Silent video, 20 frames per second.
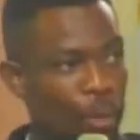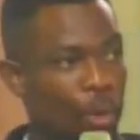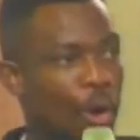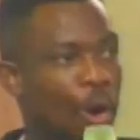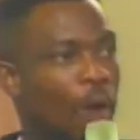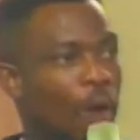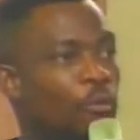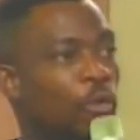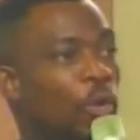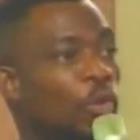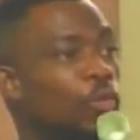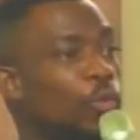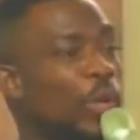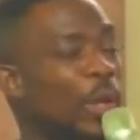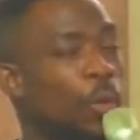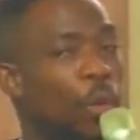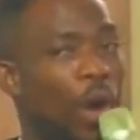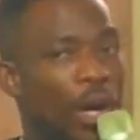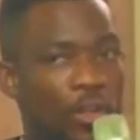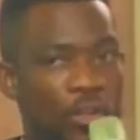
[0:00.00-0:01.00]
of what we
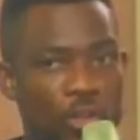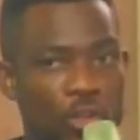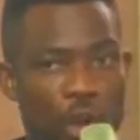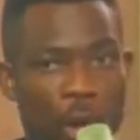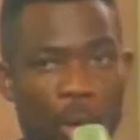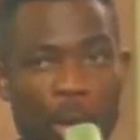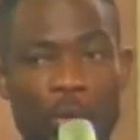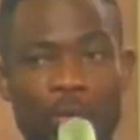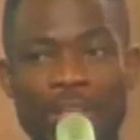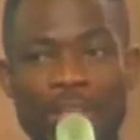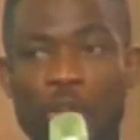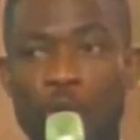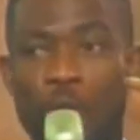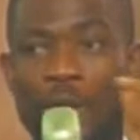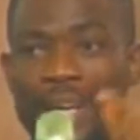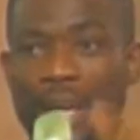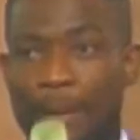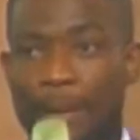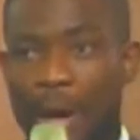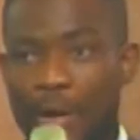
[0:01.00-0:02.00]
want or what we are talking
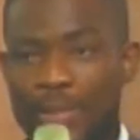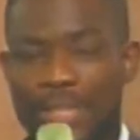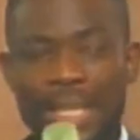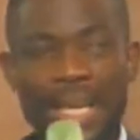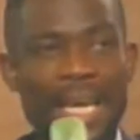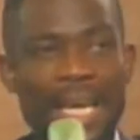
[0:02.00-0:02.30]
about,